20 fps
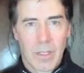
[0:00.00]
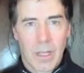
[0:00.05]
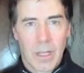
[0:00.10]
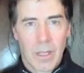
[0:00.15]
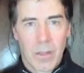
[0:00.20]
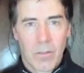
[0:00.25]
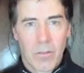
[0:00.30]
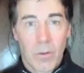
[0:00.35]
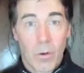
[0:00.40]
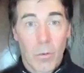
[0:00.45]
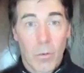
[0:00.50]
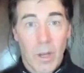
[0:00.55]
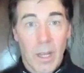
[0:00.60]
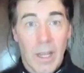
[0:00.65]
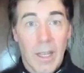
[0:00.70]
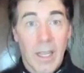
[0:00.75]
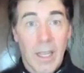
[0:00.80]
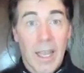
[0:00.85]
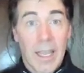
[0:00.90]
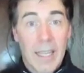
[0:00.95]
So
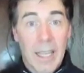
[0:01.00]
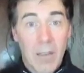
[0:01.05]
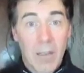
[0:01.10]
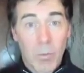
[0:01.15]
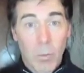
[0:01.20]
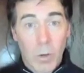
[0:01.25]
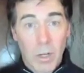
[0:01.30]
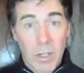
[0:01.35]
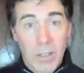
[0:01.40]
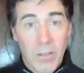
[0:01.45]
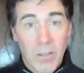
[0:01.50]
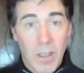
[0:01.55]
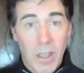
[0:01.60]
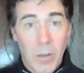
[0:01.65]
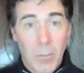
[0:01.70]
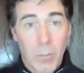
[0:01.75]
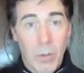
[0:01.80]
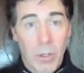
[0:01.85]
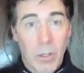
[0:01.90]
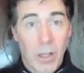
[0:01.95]
I gave one
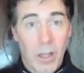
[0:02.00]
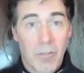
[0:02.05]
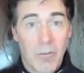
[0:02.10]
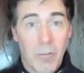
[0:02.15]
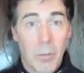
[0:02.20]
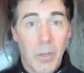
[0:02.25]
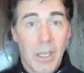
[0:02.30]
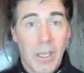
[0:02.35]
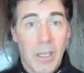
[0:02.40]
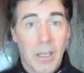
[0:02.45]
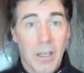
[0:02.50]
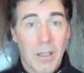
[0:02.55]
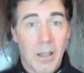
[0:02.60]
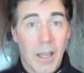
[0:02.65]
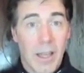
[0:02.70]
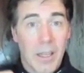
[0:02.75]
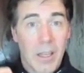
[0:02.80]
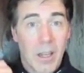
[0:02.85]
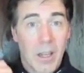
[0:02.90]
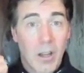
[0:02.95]
example of being
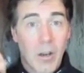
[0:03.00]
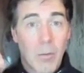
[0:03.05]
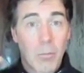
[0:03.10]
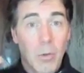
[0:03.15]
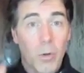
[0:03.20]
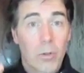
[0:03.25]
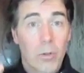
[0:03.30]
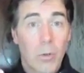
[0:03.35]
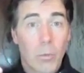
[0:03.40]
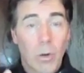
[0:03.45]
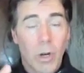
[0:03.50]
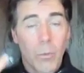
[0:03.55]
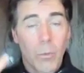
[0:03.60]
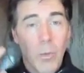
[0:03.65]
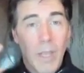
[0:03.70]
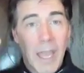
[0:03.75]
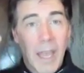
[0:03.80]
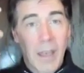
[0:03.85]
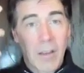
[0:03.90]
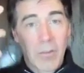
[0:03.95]
like a boulder where
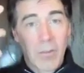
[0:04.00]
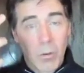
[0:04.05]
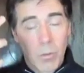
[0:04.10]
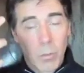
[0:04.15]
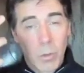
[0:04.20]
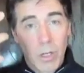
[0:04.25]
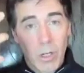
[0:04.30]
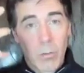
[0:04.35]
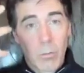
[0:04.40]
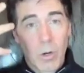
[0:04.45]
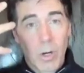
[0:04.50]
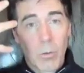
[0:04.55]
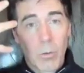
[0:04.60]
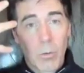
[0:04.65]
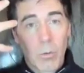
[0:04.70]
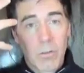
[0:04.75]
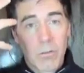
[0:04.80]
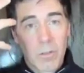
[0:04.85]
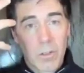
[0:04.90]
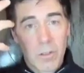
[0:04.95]

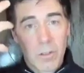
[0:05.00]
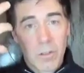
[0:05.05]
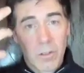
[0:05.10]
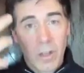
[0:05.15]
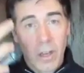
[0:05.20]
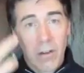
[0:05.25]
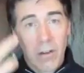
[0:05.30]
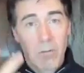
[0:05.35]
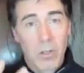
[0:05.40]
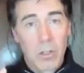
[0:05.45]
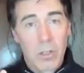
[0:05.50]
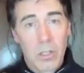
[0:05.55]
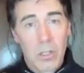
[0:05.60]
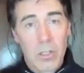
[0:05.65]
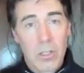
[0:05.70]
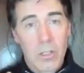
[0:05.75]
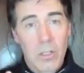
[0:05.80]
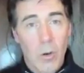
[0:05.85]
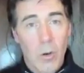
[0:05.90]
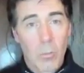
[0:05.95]
we've discovered
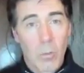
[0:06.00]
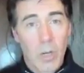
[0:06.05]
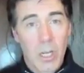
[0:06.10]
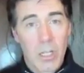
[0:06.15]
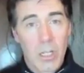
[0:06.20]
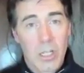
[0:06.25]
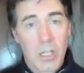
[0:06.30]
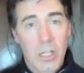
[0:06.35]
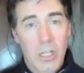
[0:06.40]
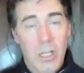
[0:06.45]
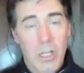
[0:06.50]
so much,